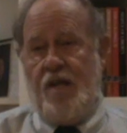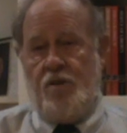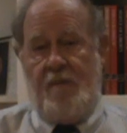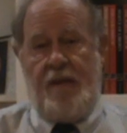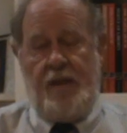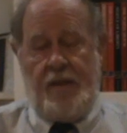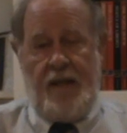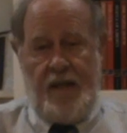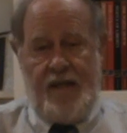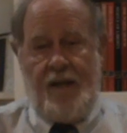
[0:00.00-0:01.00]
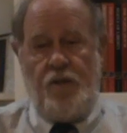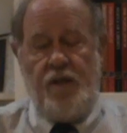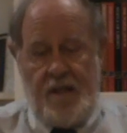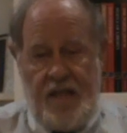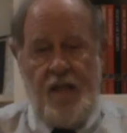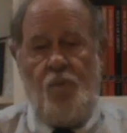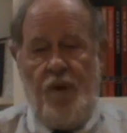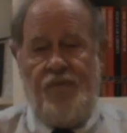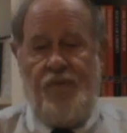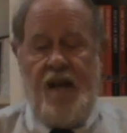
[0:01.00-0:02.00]
instrumental in getting that good deal
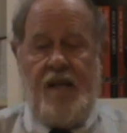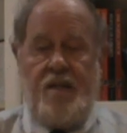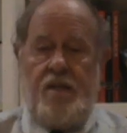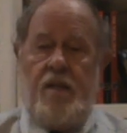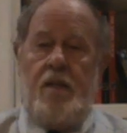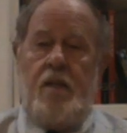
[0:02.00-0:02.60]
with France.